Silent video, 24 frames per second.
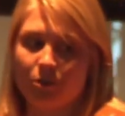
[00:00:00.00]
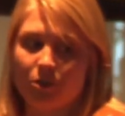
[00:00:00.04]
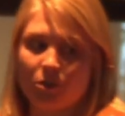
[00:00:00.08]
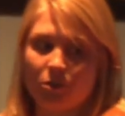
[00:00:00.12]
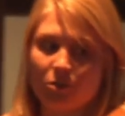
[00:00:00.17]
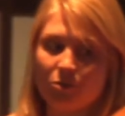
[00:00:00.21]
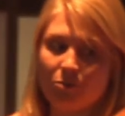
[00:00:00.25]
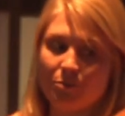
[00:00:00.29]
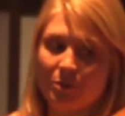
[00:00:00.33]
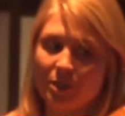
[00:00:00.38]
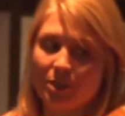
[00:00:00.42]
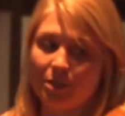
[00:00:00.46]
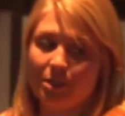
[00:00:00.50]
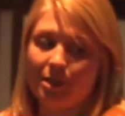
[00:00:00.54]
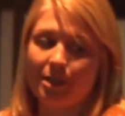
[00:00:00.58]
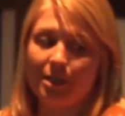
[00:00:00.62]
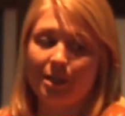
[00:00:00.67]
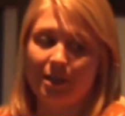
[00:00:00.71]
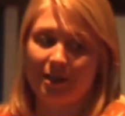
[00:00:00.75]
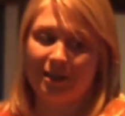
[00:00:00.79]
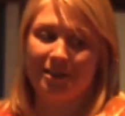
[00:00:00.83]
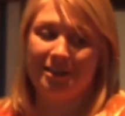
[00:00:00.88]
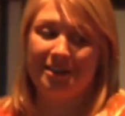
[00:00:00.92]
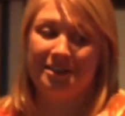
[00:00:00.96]
soon, but look
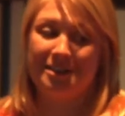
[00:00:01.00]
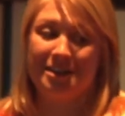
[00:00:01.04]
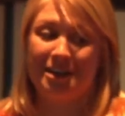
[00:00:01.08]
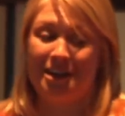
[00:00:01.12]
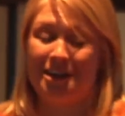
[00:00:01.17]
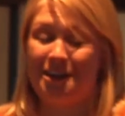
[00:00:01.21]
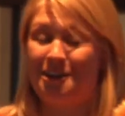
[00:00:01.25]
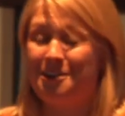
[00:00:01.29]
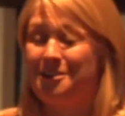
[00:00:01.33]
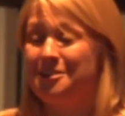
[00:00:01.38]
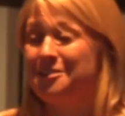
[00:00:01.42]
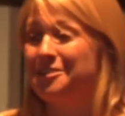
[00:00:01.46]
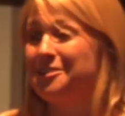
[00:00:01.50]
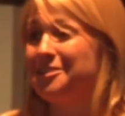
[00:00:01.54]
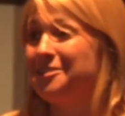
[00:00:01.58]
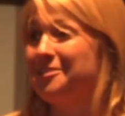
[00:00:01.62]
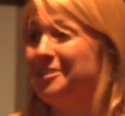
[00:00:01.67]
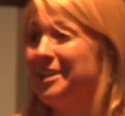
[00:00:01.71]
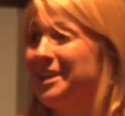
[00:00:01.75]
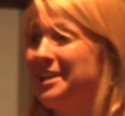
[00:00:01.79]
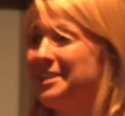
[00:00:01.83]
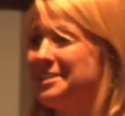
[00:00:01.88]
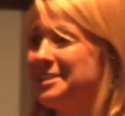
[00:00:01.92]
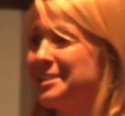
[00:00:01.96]
at our
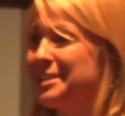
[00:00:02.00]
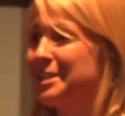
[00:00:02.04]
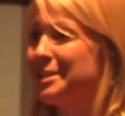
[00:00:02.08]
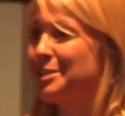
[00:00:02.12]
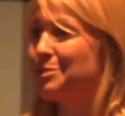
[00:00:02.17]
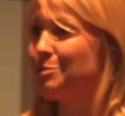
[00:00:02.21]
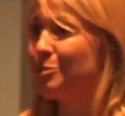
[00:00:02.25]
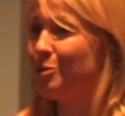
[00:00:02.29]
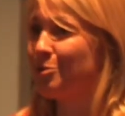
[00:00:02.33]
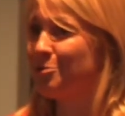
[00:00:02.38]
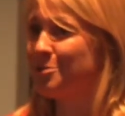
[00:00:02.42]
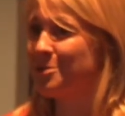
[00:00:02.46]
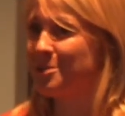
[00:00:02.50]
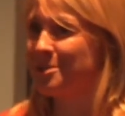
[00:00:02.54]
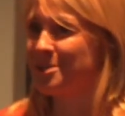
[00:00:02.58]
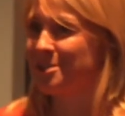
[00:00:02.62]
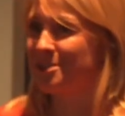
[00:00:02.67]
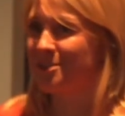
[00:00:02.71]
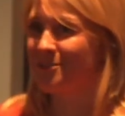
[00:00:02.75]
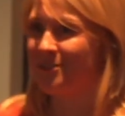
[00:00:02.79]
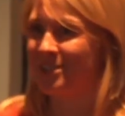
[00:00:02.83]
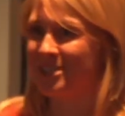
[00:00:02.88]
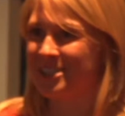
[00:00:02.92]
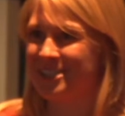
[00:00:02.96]
United States Postal
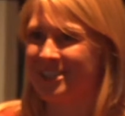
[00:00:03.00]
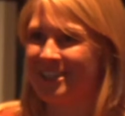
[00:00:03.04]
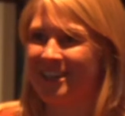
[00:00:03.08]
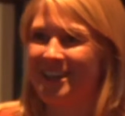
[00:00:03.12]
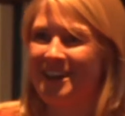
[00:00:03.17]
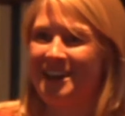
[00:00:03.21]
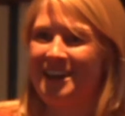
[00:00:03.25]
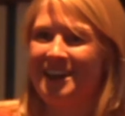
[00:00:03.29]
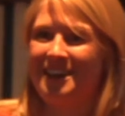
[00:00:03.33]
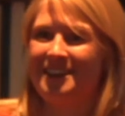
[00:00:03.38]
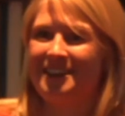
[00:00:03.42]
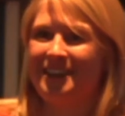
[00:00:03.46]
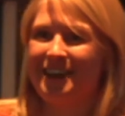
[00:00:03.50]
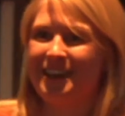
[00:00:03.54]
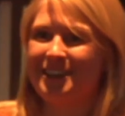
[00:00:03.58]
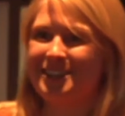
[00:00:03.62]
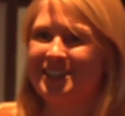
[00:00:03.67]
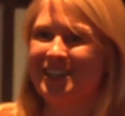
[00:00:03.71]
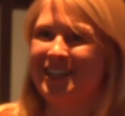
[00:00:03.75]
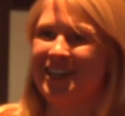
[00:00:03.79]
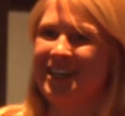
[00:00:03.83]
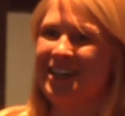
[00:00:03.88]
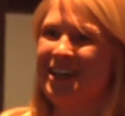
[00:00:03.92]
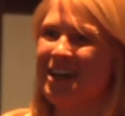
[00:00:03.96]
Service.
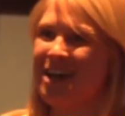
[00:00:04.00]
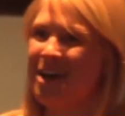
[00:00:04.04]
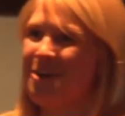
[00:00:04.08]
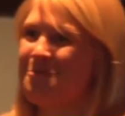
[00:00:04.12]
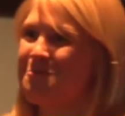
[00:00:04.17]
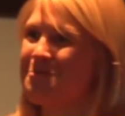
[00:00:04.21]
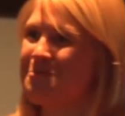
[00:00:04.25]
That's a